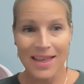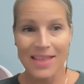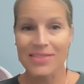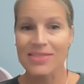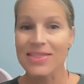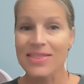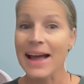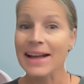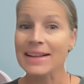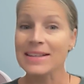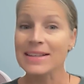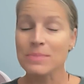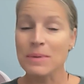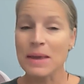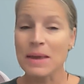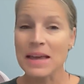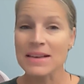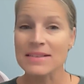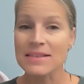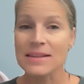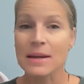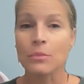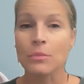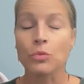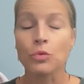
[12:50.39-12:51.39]
that's
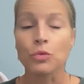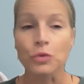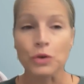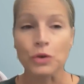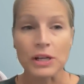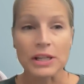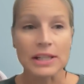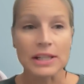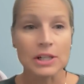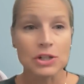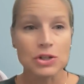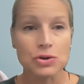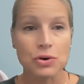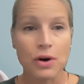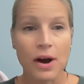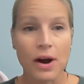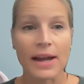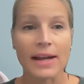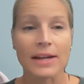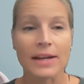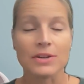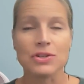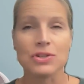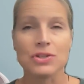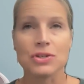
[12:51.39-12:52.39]
because I'm really
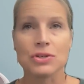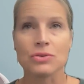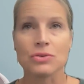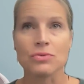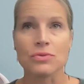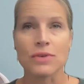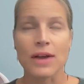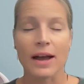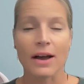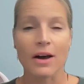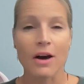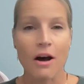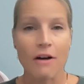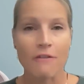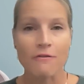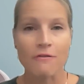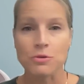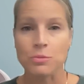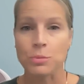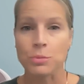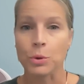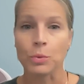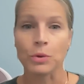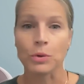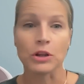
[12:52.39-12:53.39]
trying to get
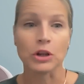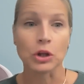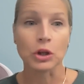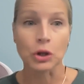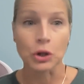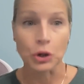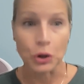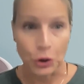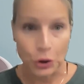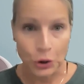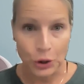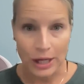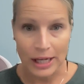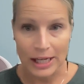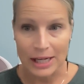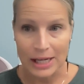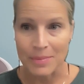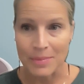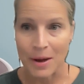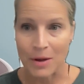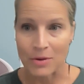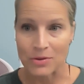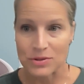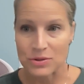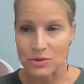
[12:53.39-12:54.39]
comfortable with learning
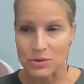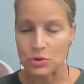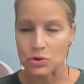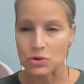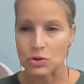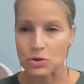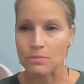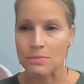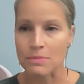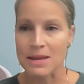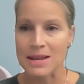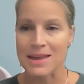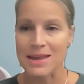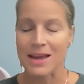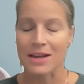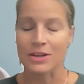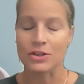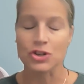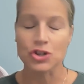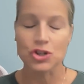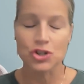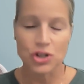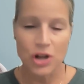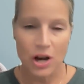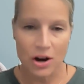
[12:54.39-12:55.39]
about social media and
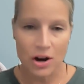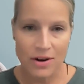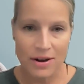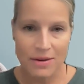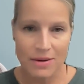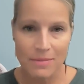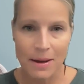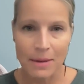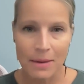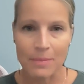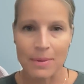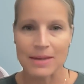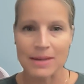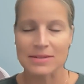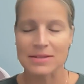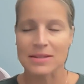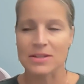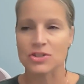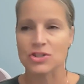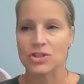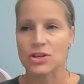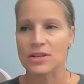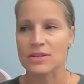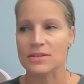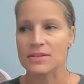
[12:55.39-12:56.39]
sharing my
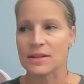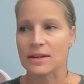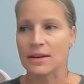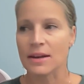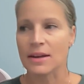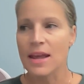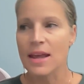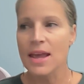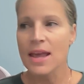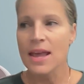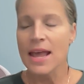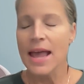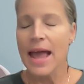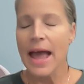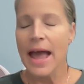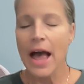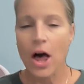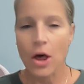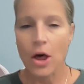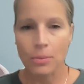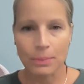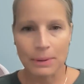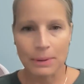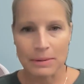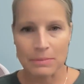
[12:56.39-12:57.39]
messages and
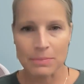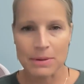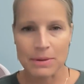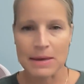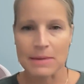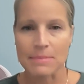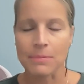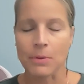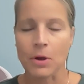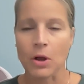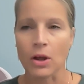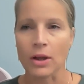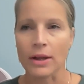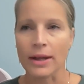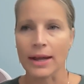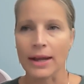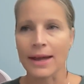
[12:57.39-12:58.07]
helping people.